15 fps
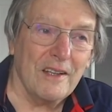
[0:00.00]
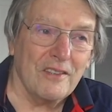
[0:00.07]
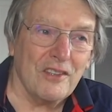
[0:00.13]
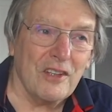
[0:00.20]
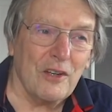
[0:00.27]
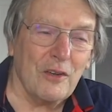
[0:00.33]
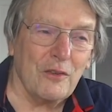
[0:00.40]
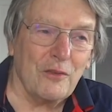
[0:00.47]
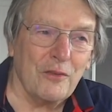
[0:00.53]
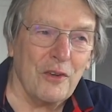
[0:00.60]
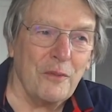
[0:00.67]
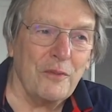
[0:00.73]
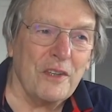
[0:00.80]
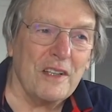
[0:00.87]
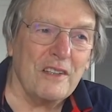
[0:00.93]
So
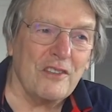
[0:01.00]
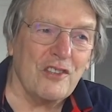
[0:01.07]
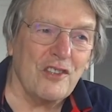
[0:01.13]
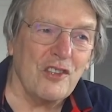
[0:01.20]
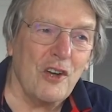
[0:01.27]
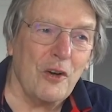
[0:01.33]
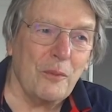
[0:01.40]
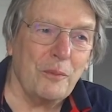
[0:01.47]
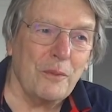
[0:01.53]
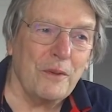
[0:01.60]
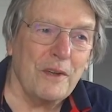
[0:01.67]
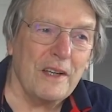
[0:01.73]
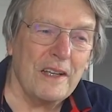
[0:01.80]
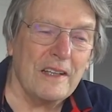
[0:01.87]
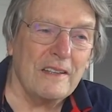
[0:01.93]
from the little shop
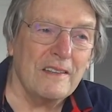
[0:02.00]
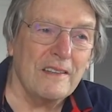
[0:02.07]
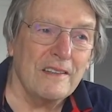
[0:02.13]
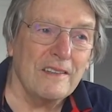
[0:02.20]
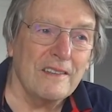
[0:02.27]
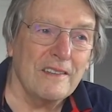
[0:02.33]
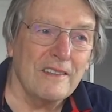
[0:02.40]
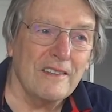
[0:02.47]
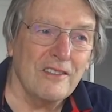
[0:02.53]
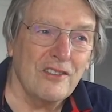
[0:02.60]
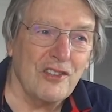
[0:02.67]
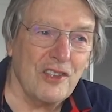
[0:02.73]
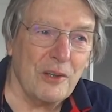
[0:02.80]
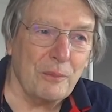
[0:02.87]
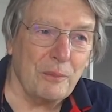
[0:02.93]
in
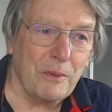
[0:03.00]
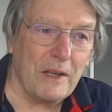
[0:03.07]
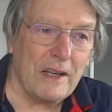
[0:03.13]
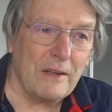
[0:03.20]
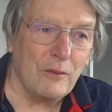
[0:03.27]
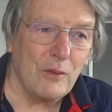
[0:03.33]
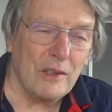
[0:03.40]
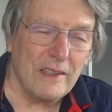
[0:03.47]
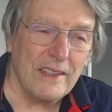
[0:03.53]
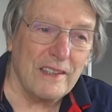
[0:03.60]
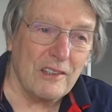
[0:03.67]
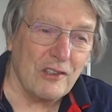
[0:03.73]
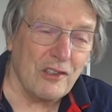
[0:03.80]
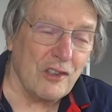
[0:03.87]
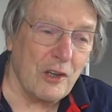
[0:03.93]
Shipley, it
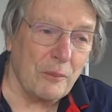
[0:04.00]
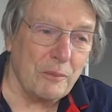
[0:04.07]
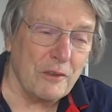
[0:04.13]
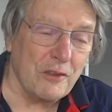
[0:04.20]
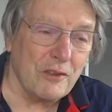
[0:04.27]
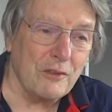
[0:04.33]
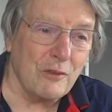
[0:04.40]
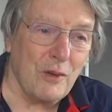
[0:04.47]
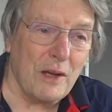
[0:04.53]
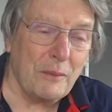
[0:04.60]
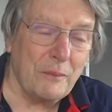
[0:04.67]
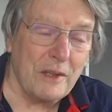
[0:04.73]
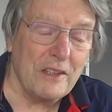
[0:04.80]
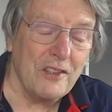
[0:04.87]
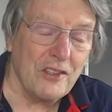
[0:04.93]
was quite a
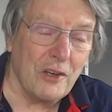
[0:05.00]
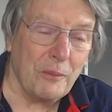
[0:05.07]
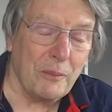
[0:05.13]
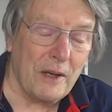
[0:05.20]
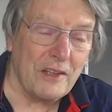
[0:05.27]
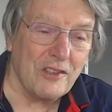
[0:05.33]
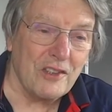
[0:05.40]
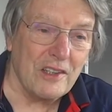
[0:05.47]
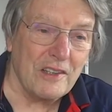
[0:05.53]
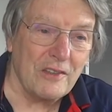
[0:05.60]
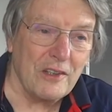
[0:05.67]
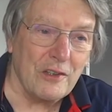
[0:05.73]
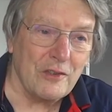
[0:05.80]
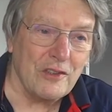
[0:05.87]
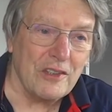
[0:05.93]
big shop actually in
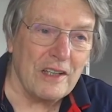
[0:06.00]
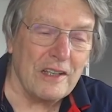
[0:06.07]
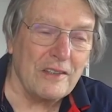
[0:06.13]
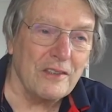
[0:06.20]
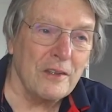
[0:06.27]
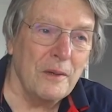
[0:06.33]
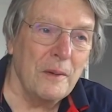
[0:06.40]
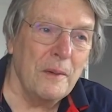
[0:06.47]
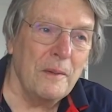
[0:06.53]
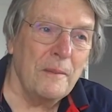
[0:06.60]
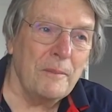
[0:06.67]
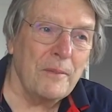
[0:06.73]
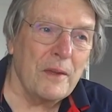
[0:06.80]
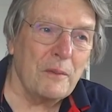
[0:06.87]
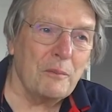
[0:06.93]
those days,
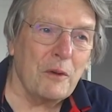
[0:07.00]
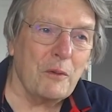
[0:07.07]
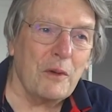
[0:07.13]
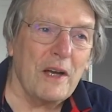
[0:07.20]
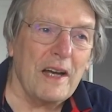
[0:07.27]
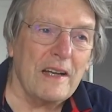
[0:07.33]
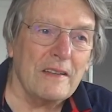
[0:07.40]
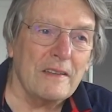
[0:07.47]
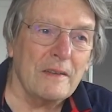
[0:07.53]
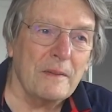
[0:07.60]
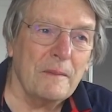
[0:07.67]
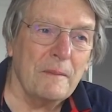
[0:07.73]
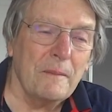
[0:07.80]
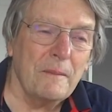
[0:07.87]
but we had,